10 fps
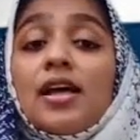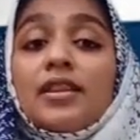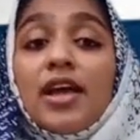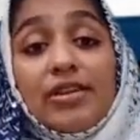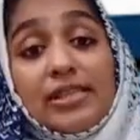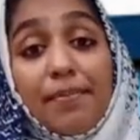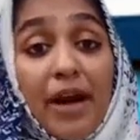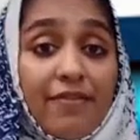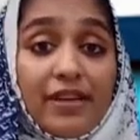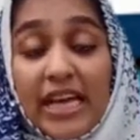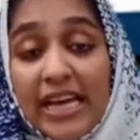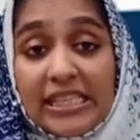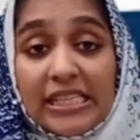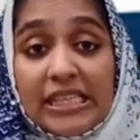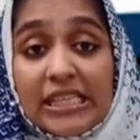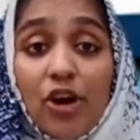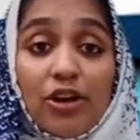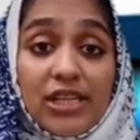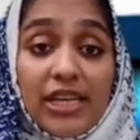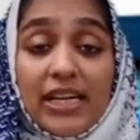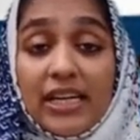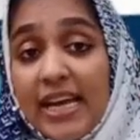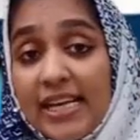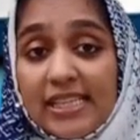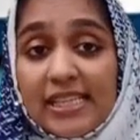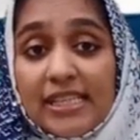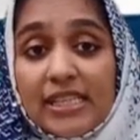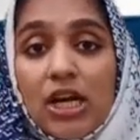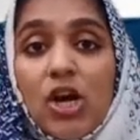there is a private agent or a secret agent